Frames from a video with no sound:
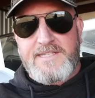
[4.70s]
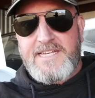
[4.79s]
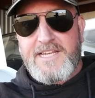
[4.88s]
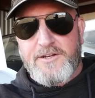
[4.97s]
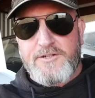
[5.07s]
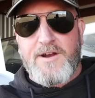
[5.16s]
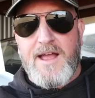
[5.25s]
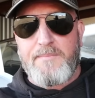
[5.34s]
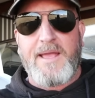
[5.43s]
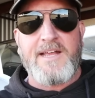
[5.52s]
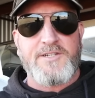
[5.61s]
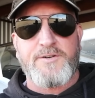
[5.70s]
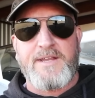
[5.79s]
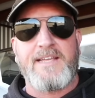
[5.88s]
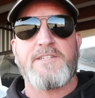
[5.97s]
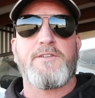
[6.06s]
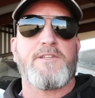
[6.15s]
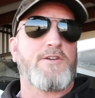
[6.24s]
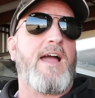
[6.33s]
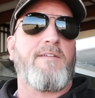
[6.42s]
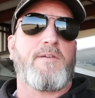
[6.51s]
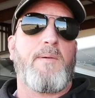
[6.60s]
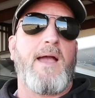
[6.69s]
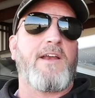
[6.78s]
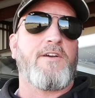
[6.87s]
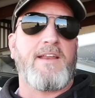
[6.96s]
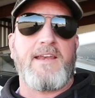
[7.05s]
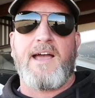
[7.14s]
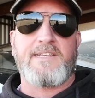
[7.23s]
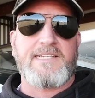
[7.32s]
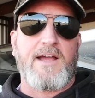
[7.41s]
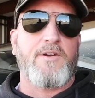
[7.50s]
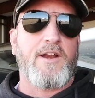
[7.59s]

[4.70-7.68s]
teardrop entry into the traffic pattern at non towered